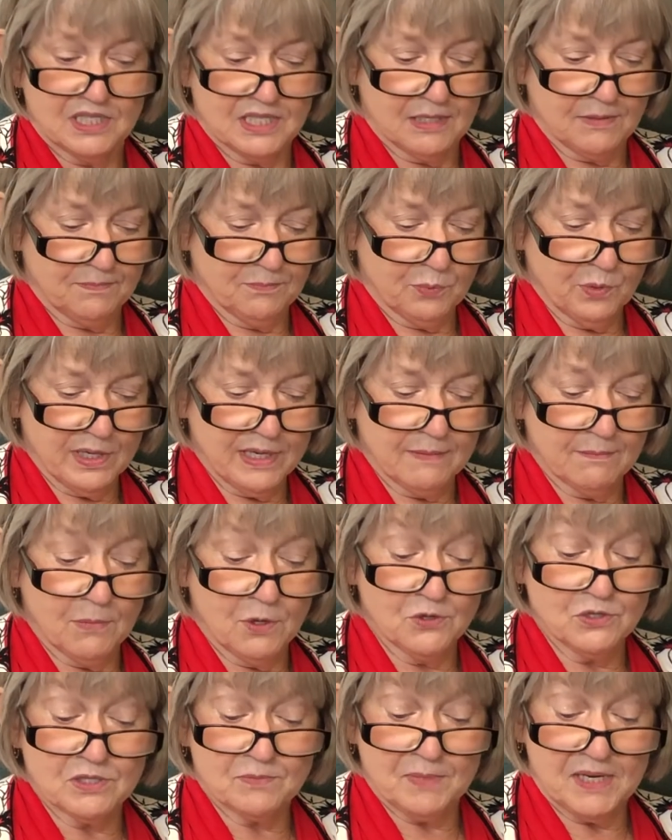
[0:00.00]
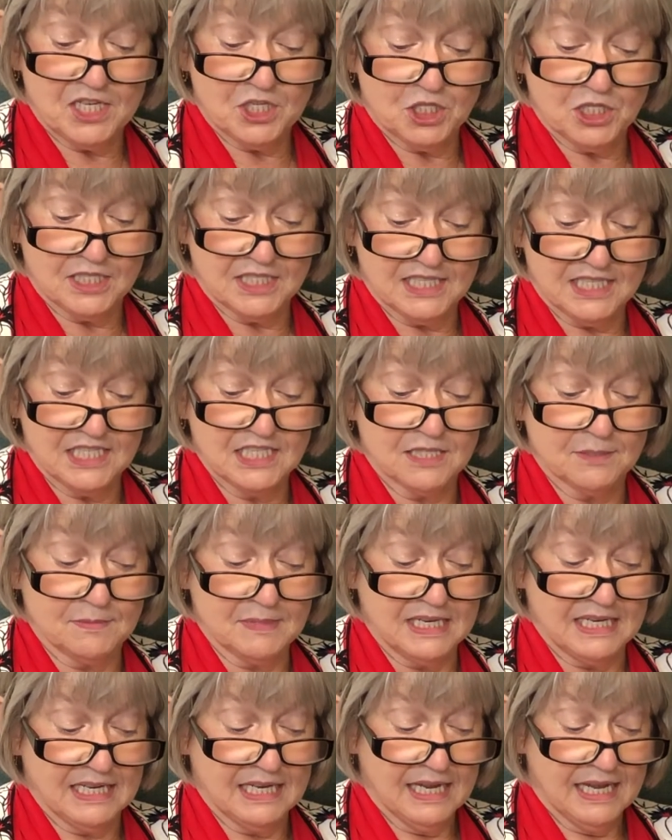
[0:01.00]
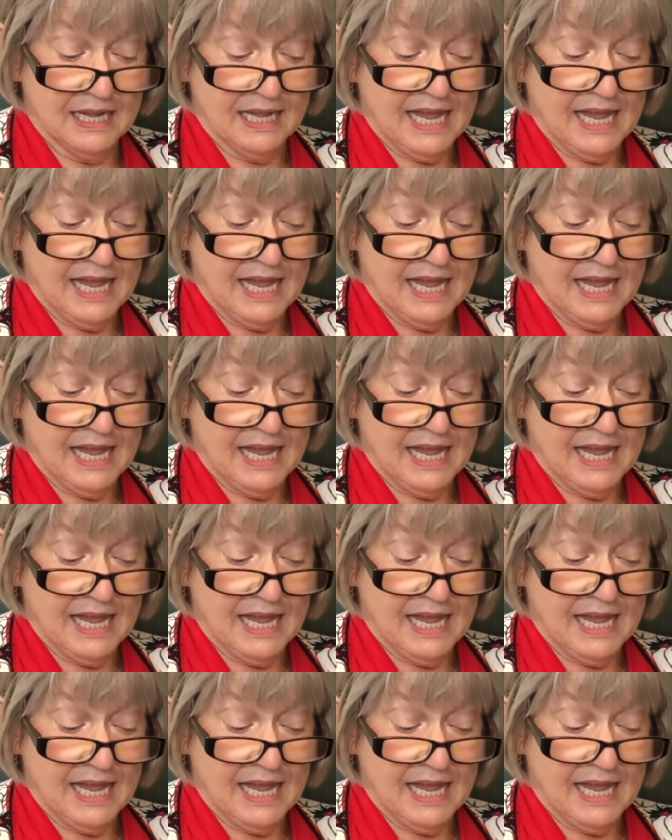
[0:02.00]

that bring most patients into me.